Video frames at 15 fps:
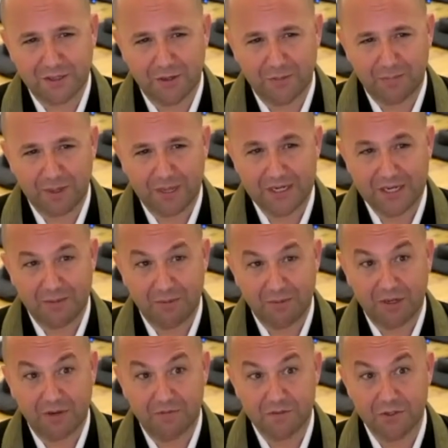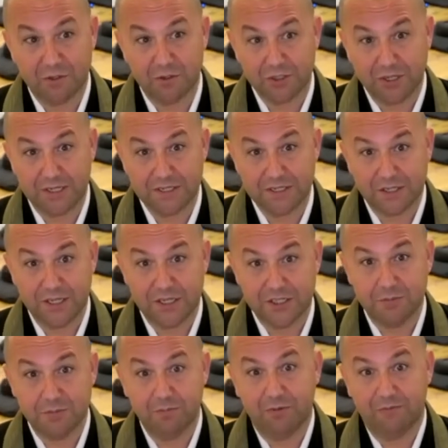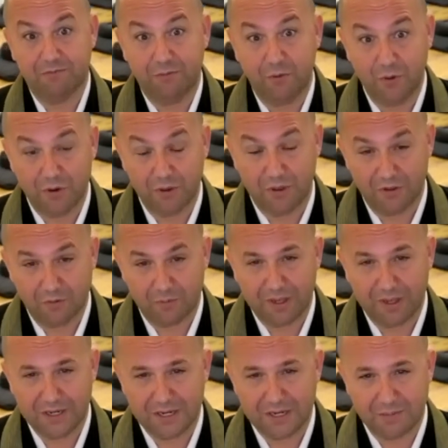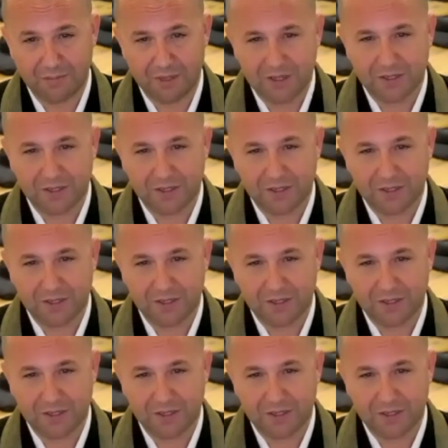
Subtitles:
pandemic of social isolation before this pandemic.